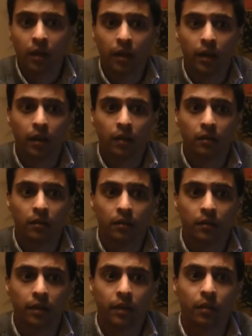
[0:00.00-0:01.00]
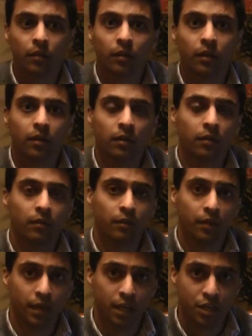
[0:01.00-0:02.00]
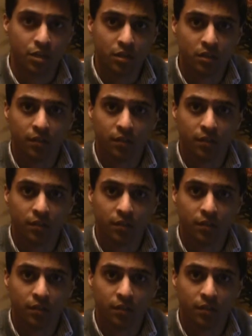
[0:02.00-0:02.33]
and you know, and the angels